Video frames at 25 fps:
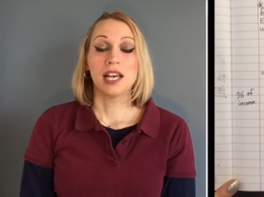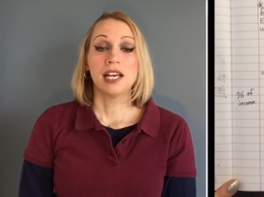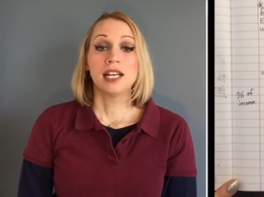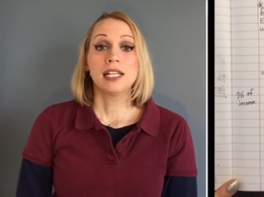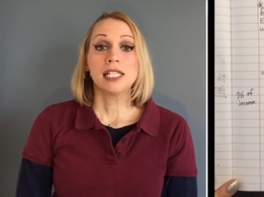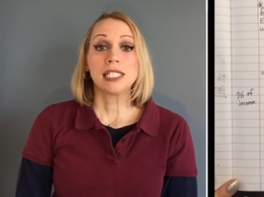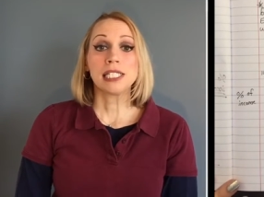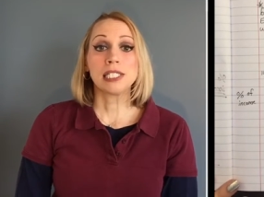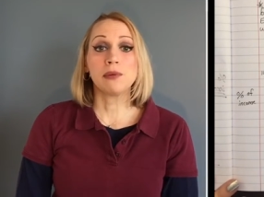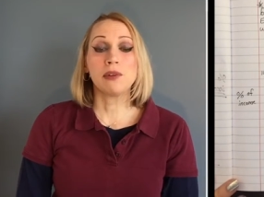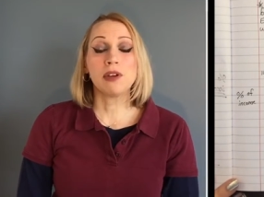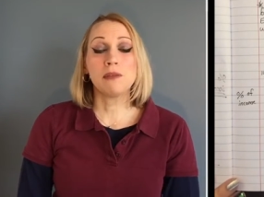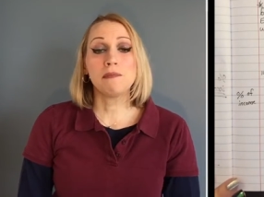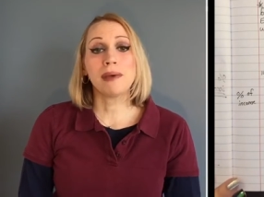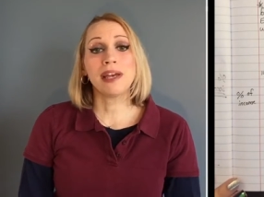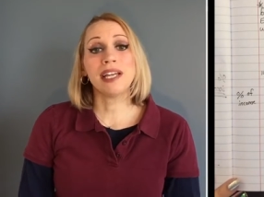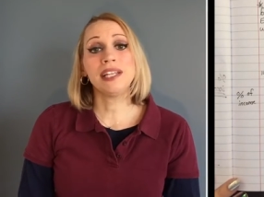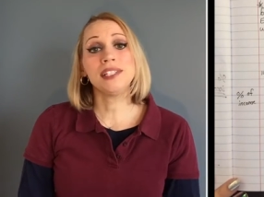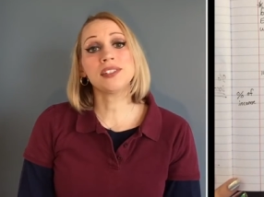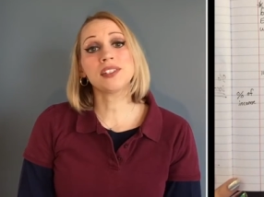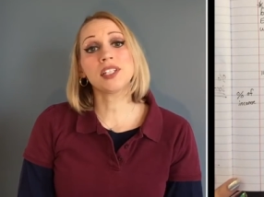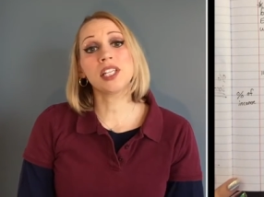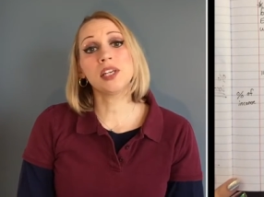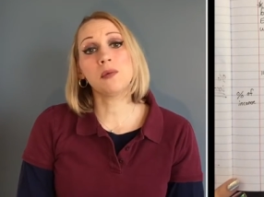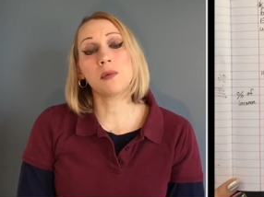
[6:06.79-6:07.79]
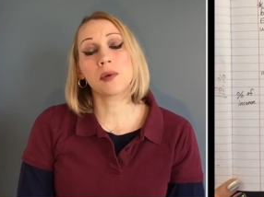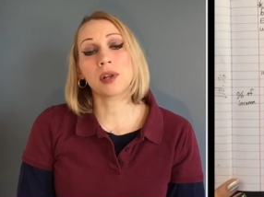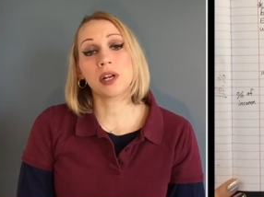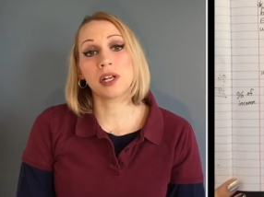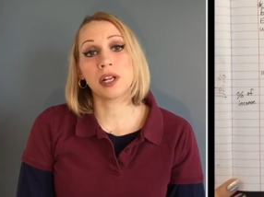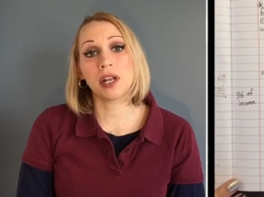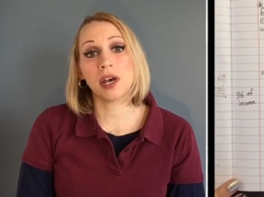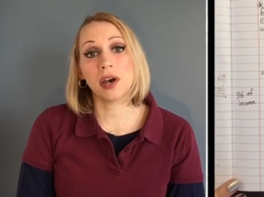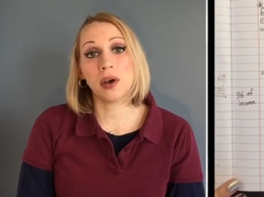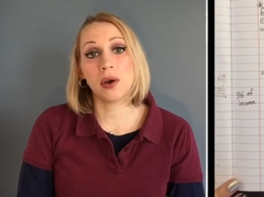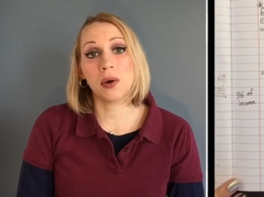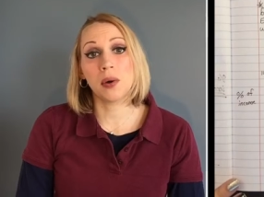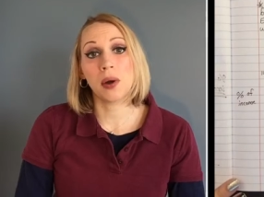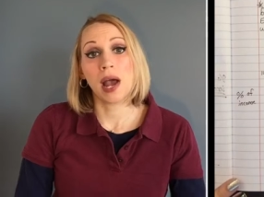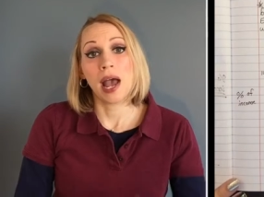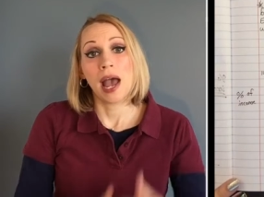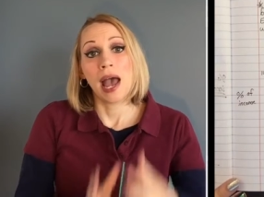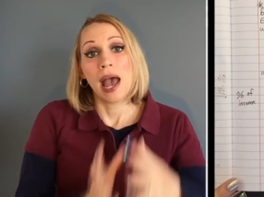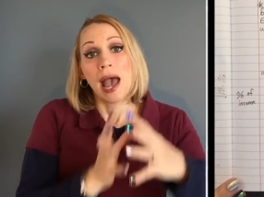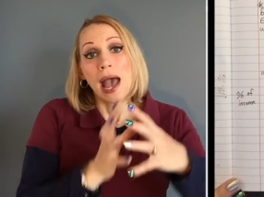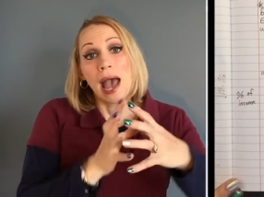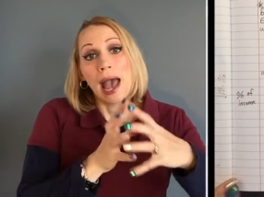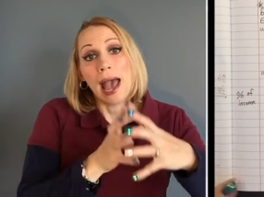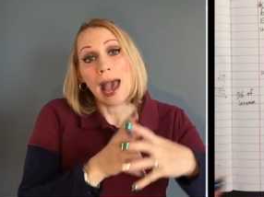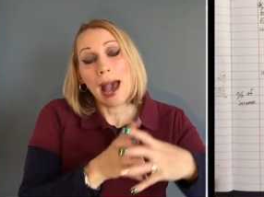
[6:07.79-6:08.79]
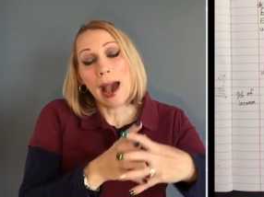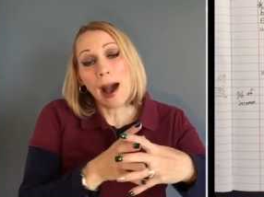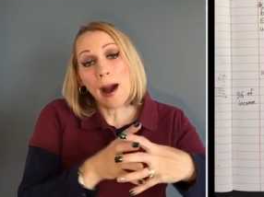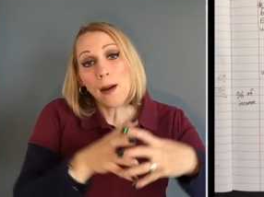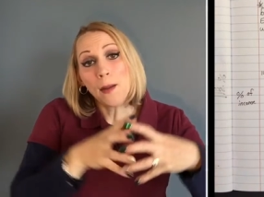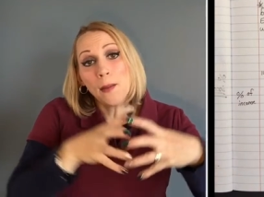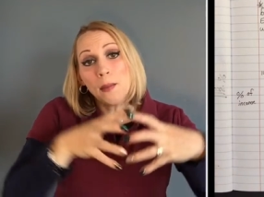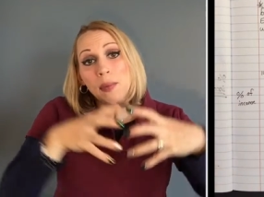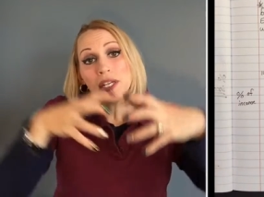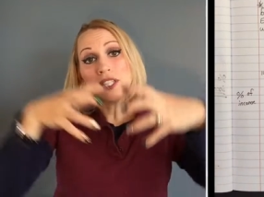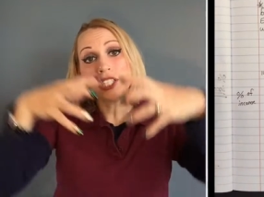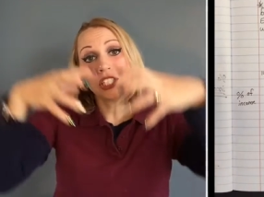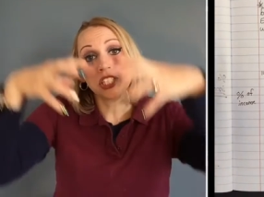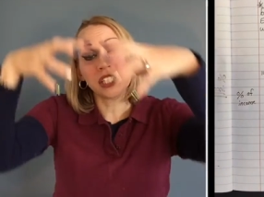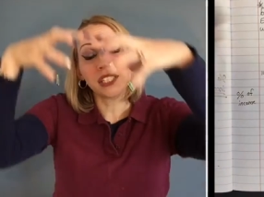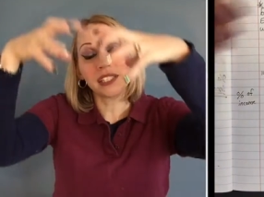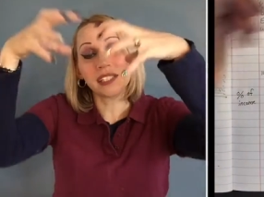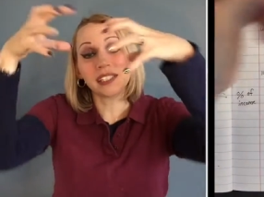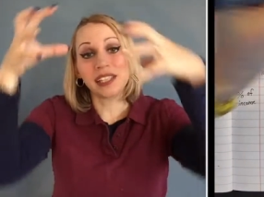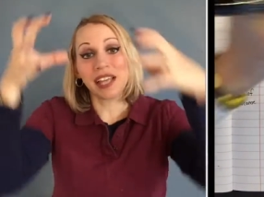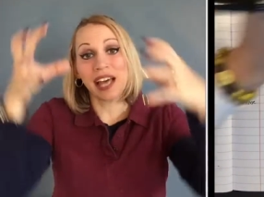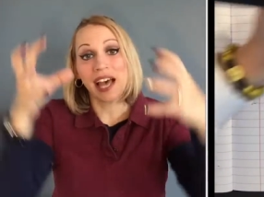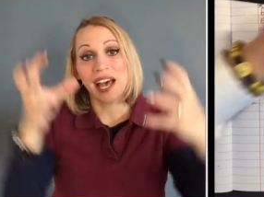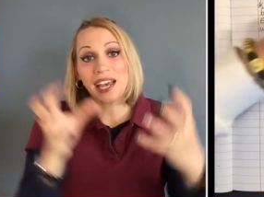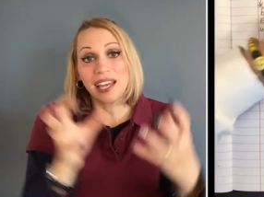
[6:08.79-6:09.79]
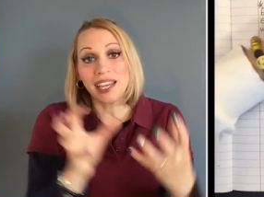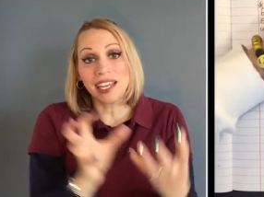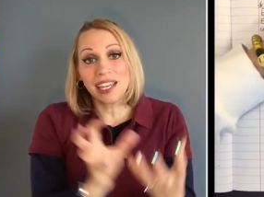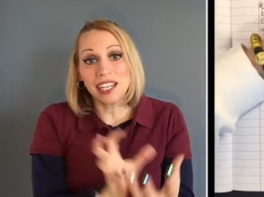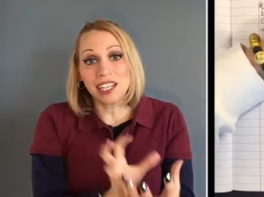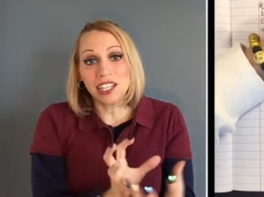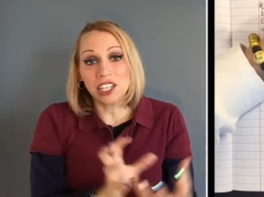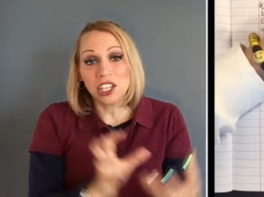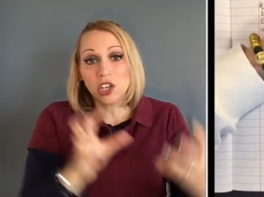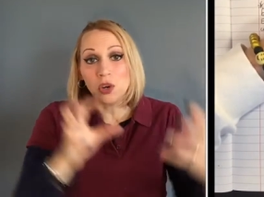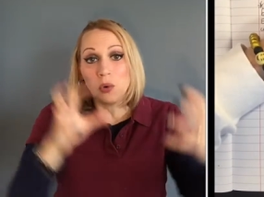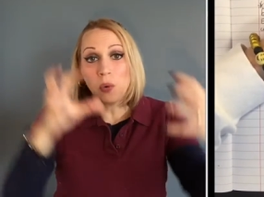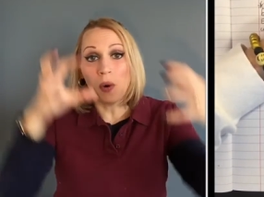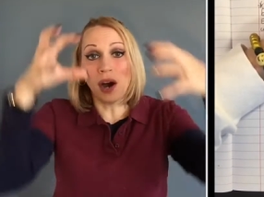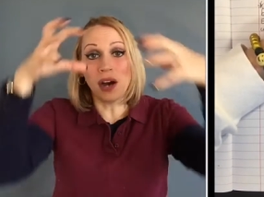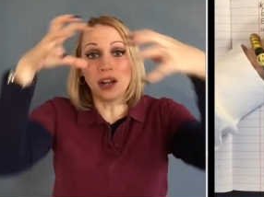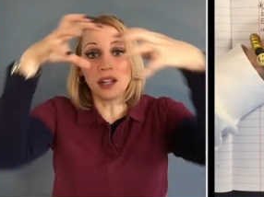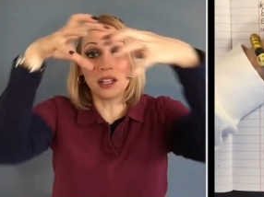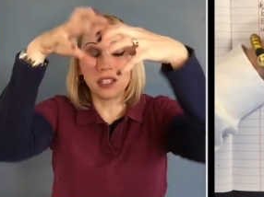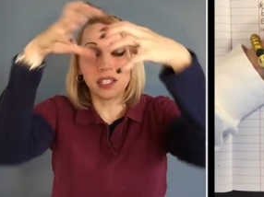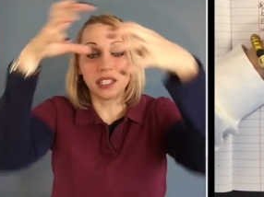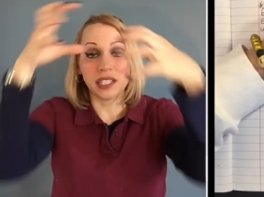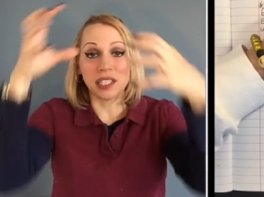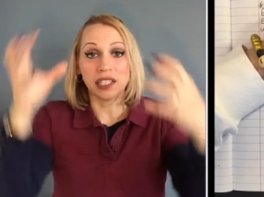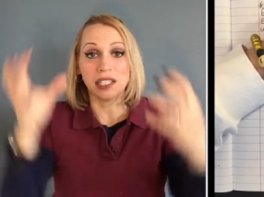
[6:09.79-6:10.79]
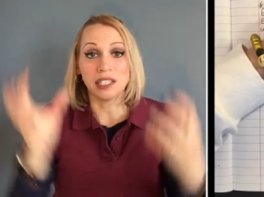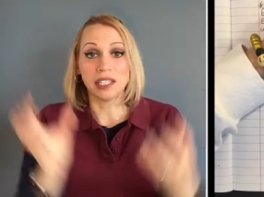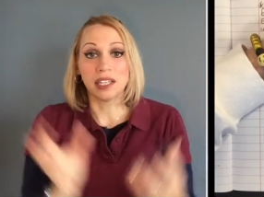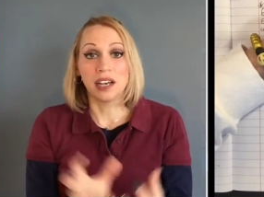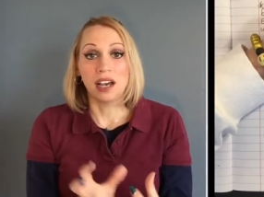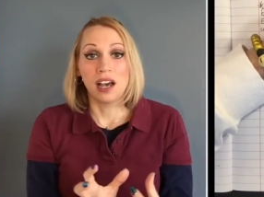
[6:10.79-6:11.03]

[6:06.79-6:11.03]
So we basically want to know how much is that inequality